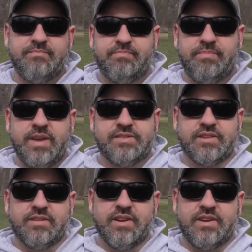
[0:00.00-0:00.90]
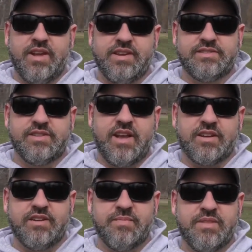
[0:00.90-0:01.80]
Basically, today's
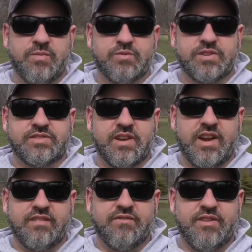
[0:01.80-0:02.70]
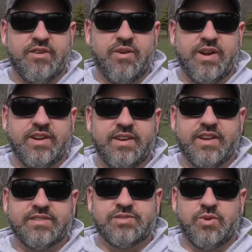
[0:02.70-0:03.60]
not going to be the most exciting video. I need to
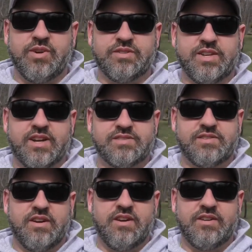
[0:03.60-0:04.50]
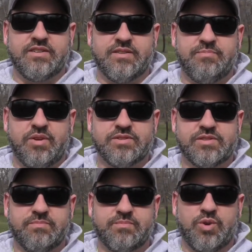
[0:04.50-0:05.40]
get a soil test done. I'm going to pull
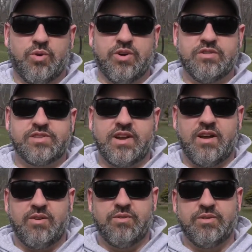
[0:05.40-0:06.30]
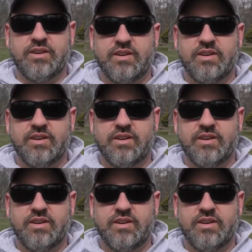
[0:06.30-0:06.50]
some cores out.